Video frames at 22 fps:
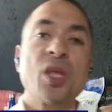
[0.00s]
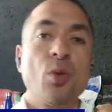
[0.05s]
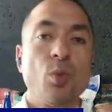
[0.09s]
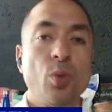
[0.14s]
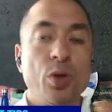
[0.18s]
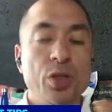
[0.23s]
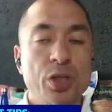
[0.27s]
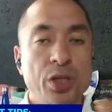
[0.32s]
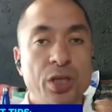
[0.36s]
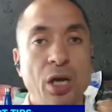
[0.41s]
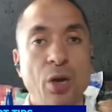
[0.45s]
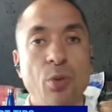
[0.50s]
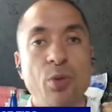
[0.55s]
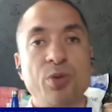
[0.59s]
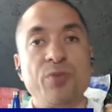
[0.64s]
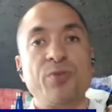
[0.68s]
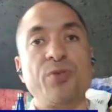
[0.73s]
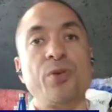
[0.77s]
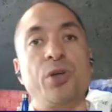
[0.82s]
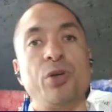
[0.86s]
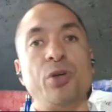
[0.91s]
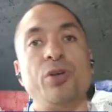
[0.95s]
When you go in
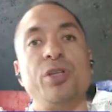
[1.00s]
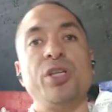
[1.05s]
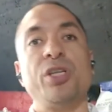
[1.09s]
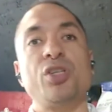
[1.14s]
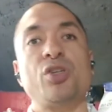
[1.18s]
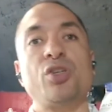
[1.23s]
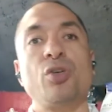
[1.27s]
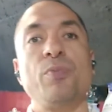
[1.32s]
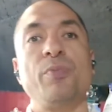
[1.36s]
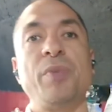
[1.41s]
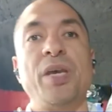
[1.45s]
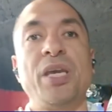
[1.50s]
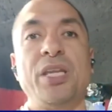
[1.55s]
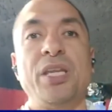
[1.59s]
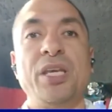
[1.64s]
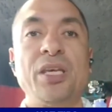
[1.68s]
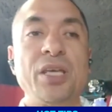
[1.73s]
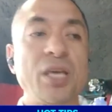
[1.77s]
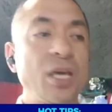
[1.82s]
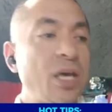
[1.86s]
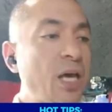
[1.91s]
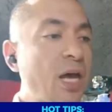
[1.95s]
for your initial
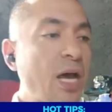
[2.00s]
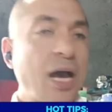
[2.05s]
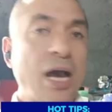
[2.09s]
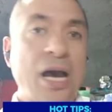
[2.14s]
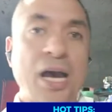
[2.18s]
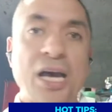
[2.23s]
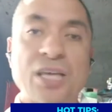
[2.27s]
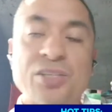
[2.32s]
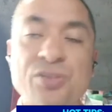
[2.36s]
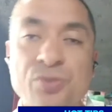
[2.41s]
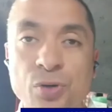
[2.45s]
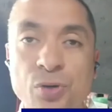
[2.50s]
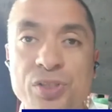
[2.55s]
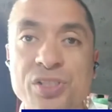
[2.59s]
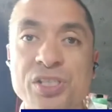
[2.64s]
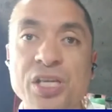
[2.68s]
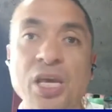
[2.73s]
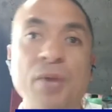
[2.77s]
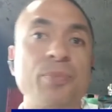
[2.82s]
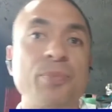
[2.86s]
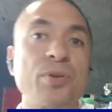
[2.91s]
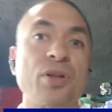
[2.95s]
meeting, ask for a
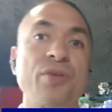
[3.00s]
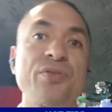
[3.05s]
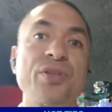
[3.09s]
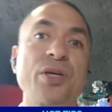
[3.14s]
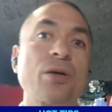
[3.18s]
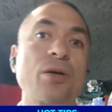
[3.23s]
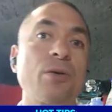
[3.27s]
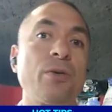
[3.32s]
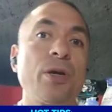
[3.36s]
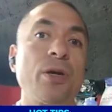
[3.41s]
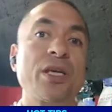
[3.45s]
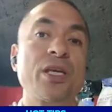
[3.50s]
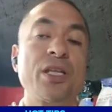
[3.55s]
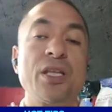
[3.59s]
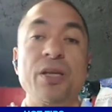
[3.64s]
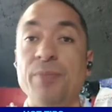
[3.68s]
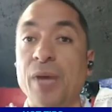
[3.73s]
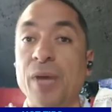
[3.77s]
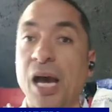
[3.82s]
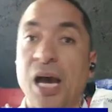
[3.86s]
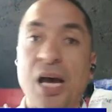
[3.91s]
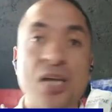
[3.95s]
sample of the
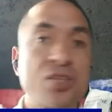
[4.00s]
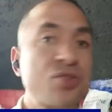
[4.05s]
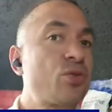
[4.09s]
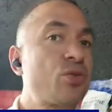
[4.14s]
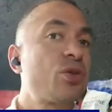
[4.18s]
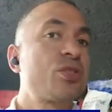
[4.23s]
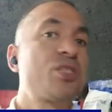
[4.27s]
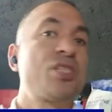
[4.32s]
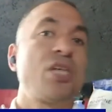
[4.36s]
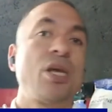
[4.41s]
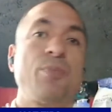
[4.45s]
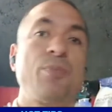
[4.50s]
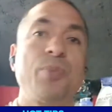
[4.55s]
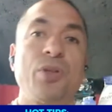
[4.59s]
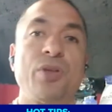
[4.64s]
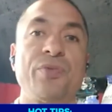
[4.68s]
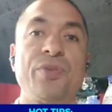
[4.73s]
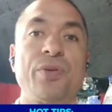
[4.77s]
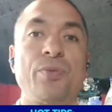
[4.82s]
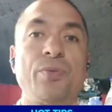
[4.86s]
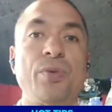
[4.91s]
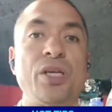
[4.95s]
curriculum, ask for a sample
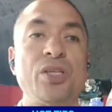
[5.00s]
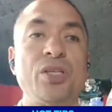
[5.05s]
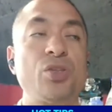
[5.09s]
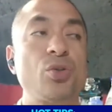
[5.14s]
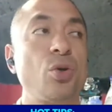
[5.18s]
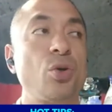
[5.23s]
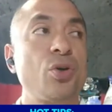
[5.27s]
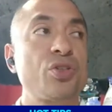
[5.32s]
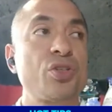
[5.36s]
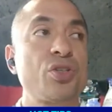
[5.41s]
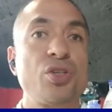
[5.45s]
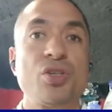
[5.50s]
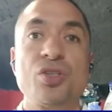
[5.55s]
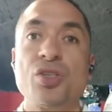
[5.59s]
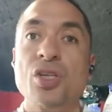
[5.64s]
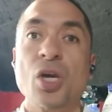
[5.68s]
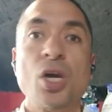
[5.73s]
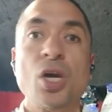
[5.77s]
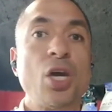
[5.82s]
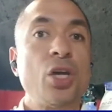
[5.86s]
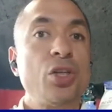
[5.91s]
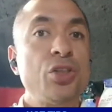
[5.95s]
of the resources.
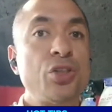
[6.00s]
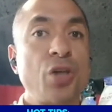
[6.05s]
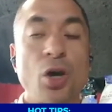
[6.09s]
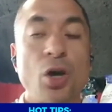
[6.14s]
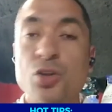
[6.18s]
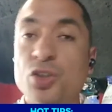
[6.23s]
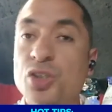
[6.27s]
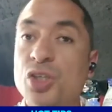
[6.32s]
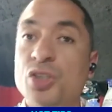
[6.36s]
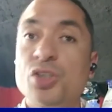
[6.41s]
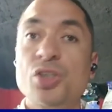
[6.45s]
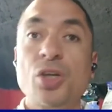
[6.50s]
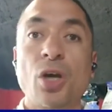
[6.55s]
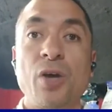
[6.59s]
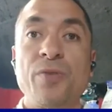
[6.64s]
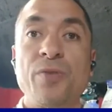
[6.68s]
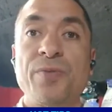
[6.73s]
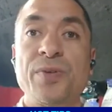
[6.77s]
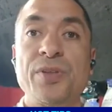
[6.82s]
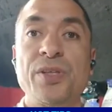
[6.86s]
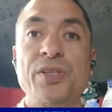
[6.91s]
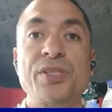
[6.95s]
Don't just go
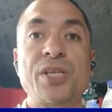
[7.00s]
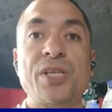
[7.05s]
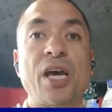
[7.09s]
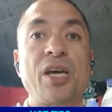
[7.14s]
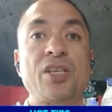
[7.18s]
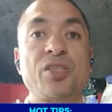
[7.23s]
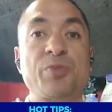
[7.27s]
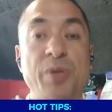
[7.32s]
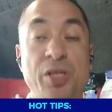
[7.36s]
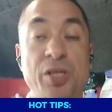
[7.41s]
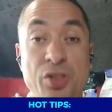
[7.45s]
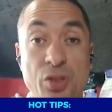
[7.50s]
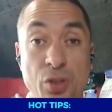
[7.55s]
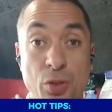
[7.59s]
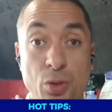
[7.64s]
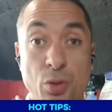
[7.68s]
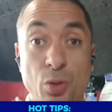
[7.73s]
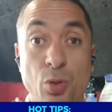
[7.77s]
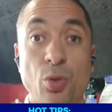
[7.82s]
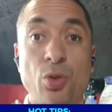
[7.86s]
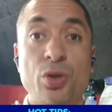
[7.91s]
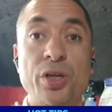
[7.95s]
for the sales pitch,
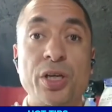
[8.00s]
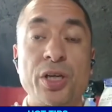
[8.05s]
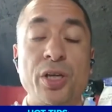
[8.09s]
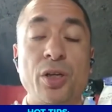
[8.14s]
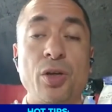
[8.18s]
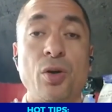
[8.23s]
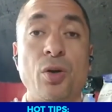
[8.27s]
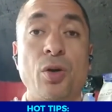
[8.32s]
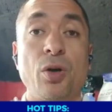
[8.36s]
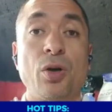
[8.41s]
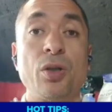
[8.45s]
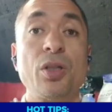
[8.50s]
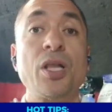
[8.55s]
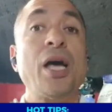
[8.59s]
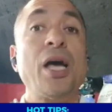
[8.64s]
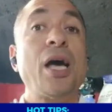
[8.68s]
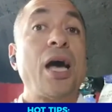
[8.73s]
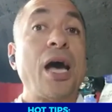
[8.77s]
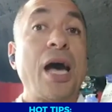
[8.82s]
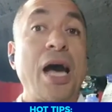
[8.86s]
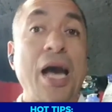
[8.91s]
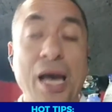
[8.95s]
look at it all,
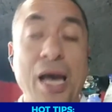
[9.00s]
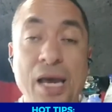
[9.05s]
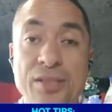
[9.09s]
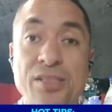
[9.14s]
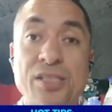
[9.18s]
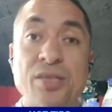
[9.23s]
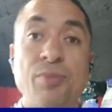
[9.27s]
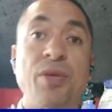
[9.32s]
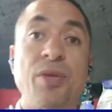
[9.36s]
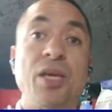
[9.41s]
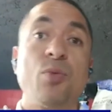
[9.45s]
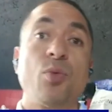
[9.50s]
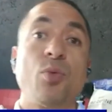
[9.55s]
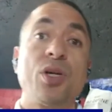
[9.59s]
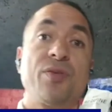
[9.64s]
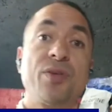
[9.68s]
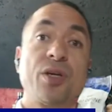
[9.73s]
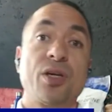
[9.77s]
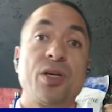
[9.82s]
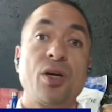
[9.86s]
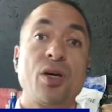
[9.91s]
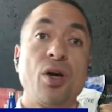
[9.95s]
ask to meet one
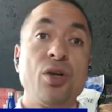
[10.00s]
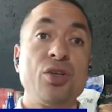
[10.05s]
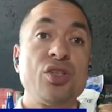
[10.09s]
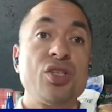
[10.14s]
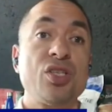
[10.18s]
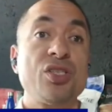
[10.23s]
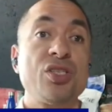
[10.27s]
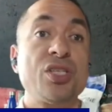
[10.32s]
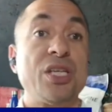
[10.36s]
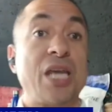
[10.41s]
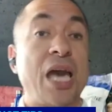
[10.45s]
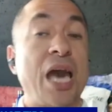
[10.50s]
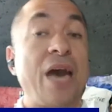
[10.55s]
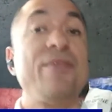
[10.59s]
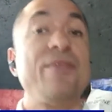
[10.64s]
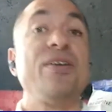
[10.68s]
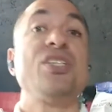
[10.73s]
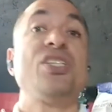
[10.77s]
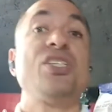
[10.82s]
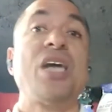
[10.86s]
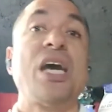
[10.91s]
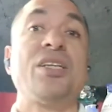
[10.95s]
of the coaches and have a
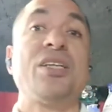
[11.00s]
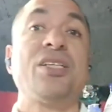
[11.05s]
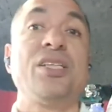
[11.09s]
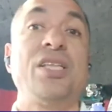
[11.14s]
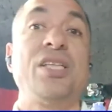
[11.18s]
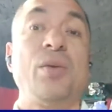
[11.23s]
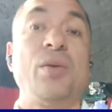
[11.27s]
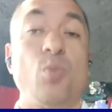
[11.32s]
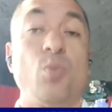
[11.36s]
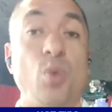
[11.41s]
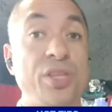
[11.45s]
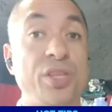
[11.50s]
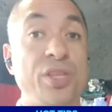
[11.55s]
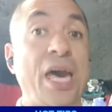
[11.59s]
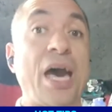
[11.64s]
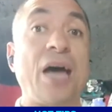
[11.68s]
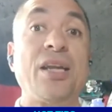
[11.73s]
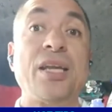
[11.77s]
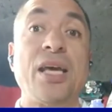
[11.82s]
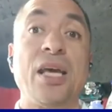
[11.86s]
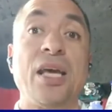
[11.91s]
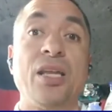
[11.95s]
chat to them
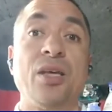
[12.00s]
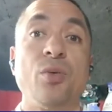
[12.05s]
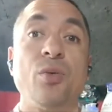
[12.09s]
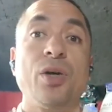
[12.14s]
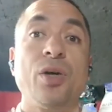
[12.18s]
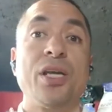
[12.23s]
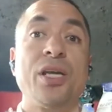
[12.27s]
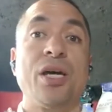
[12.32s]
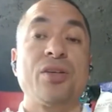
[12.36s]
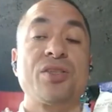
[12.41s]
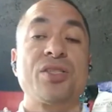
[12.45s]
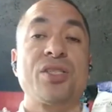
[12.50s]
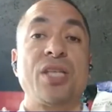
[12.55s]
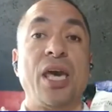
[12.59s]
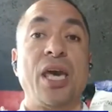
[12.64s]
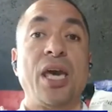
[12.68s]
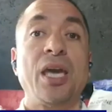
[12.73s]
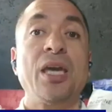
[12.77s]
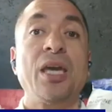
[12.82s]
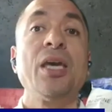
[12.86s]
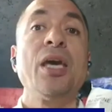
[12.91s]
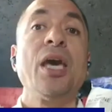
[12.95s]
without anyone else
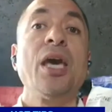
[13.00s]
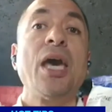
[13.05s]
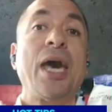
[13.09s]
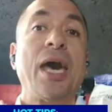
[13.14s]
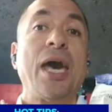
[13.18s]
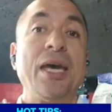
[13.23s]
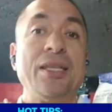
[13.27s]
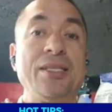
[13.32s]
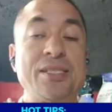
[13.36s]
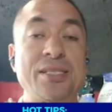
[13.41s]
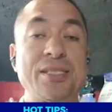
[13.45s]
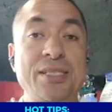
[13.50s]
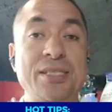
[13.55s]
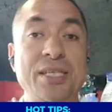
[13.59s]
there, and see